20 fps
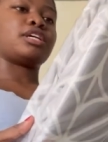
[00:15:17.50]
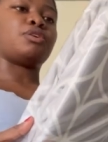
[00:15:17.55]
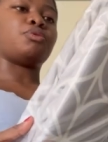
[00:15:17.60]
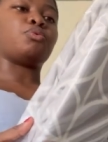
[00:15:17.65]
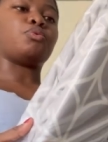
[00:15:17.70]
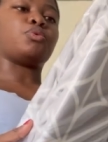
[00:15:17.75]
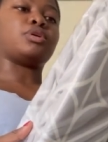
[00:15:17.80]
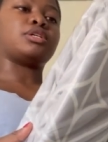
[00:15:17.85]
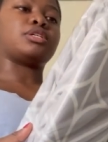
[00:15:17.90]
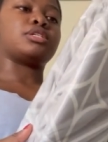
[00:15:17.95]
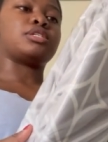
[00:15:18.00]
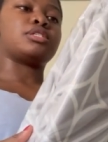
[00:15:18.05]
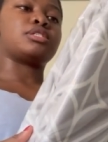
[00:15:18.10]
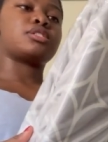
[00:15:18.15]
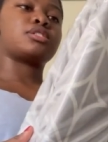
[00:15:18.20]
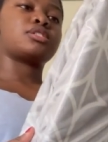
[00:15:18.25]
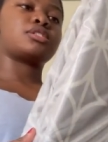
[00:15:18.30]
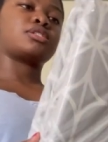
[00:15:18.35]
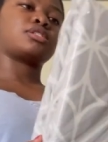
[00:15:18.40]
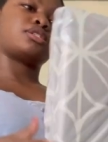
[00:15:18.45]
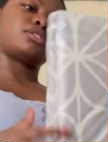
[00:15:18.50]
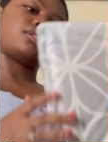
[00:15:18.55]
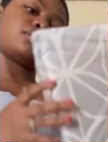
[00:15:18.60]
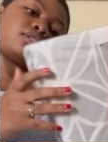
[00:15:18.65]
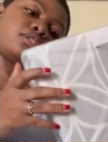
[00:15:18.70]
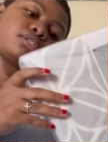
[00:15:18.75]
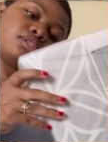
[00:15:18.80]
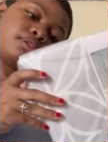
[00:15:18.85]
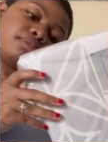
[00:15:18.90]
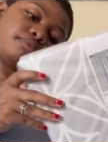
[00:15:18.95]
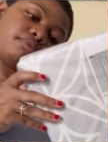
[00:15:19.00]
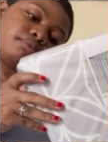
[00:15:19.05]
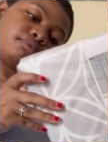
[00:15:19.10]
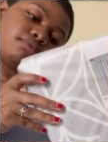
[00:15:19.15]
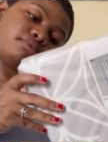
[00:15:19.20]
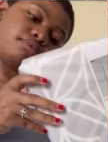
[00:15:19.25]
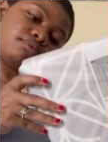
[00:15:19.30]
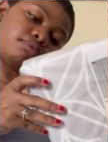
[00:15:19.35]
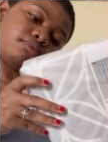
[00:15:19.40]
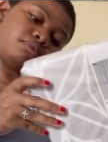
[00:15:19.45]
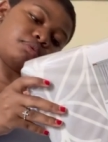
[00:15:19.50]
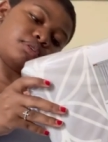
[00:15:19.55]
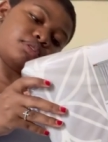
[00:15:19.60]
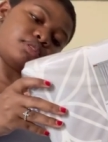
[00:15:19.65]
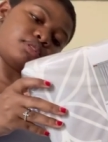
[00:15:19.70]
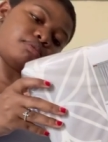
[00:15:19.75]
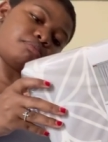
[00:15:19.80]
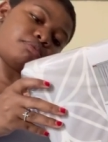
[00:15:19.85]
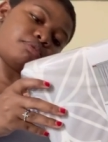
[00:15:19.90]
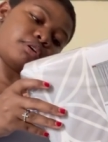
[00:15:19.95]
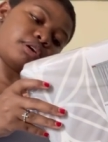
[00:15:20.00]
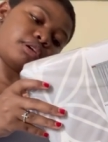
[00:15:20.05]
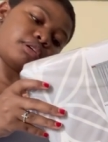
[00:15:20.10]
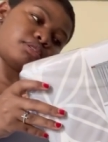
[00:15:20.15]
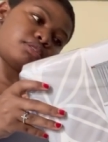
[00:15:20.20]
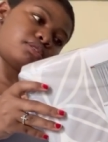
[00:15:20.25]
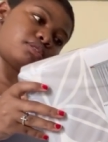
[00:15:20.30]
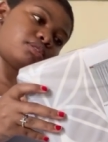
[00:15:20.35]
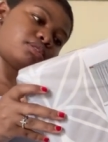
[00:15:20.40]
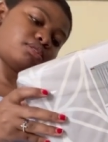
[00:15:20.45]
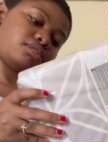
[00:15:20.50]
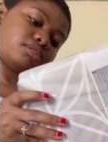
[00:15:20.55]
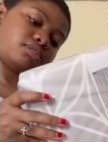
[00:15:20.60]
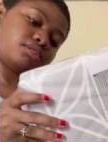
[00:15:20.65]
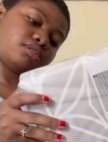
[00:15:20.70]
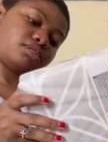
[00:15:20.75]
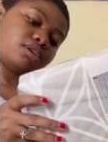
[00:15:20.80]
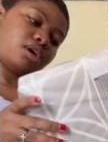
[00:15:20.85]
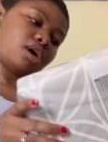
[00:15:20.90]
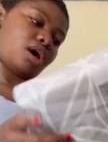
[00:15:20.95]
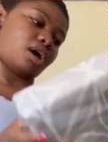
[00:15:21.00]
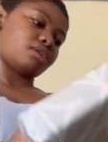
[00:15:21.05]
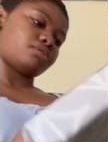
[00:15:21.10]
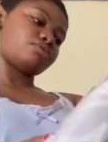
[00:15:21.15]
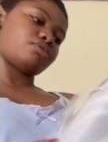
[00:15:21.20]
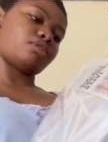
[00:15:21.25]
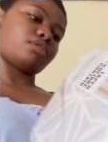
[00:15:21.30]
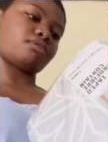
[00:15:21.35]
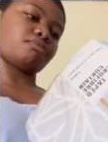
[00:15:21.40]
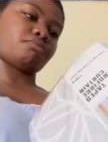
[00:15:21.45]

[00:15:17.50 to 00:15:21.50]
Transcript: It was. What's the price? I saw the